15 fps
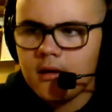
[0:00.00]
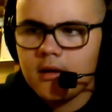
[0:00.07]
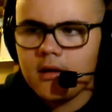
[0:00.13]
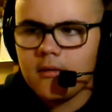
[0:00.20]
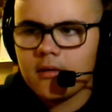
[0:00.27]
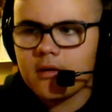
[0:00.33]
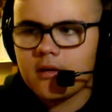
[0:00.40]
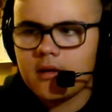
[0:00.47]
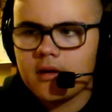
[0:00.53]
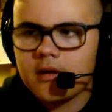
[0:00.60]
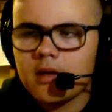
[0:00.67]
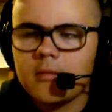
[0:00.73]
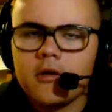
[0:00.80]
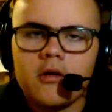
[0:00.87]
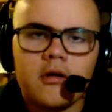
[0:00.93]
It was on a
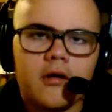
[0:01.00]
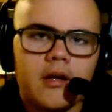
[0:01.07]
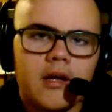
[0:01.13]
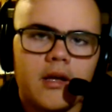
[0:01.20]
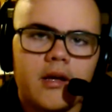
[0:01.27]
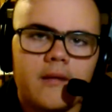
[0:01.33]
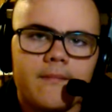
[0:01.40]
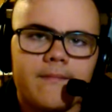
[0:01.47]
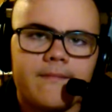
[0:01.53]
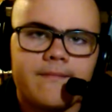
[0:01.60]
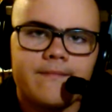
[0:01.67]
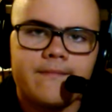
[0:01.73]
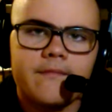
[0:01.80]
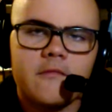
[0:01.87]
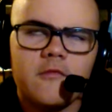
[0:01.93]
summer holiday
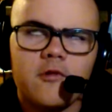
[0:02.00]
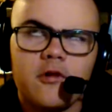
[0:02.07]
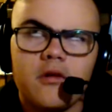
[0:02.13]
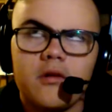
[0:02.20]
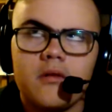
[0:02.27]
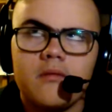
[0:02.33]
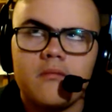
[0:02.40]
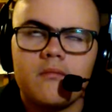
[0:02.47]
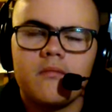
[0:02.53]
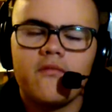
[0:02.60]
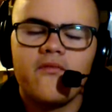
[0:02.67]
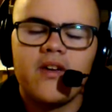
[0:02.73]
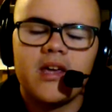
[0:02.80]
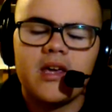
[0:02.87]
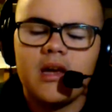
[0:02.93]
or on
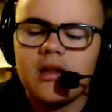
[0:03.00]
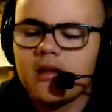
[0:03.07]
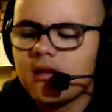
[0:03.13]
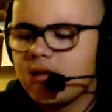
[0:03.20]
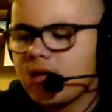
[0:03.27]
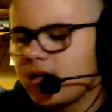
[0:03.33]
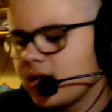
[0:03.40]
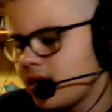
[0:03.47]
vacation.